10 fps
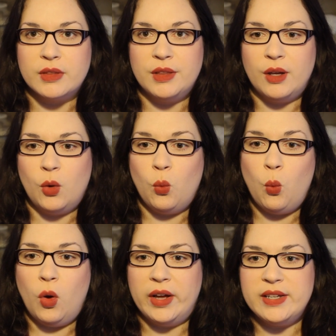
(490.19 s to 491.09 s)
the
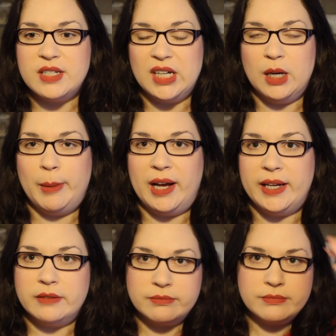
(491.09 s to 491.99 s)
one
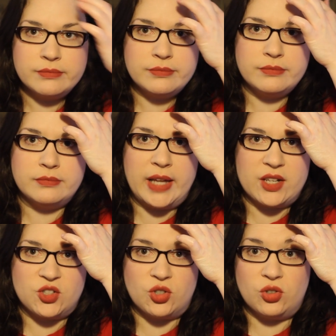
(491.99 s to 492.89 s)
terabyte
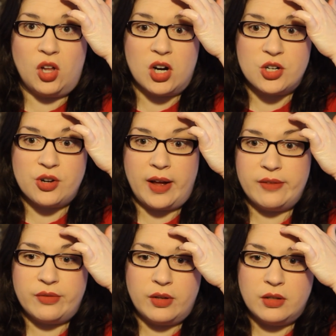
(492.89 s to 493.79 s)
external hard
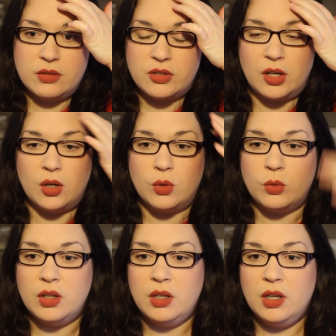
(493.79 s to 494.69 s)
drive.
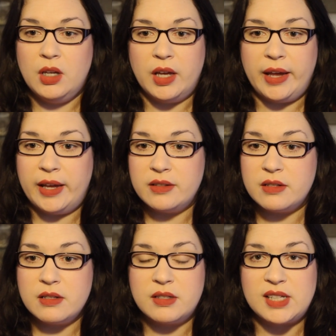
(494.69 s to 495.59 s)
So
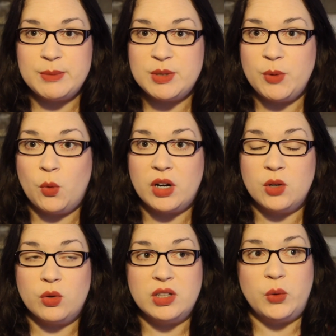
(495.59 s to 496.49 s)
it seems to be
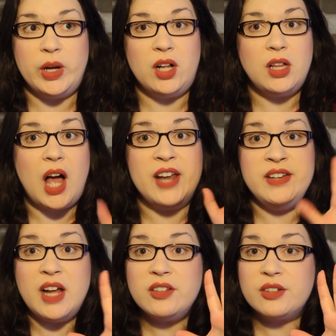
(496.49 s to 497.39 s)
working really well.
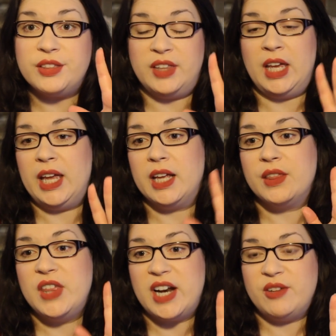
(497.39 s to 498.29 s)
Another
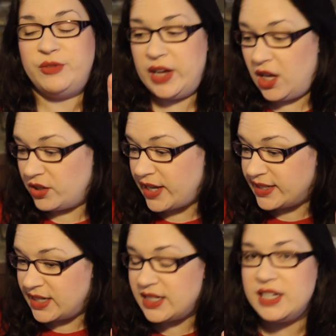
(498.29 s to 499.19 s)
thing that I found
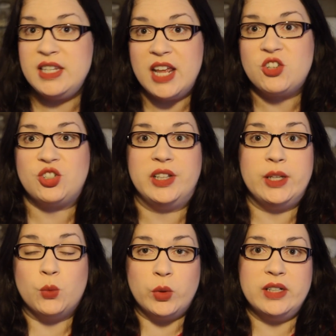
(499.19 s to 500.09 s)
I didn't
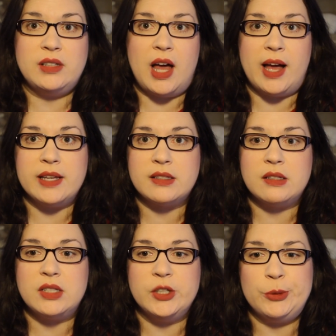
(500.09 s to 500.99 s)
initially realize
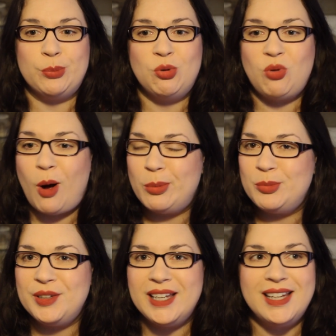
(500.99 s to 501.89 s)
until
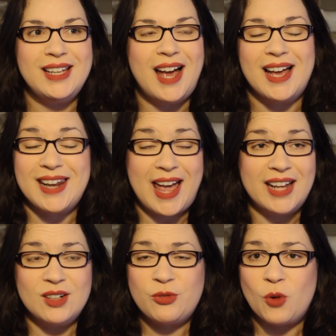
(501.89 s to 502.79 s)
probably I'd
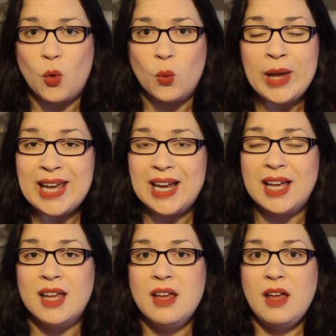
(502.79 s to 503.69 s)
had it for a week.